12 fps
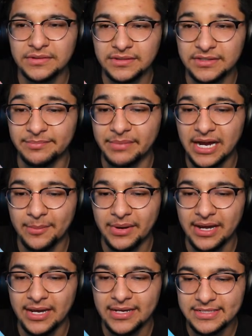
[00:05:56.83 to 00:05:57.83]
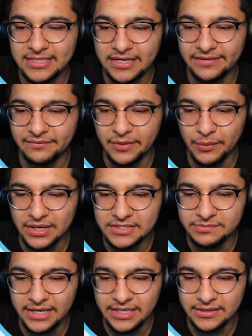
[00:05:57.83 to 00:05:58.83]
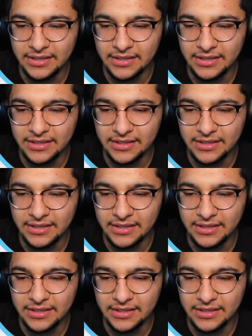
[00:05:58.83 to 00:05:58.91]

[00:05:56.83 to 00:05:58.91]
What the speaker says: the backpacks, and then if we wanted to buy it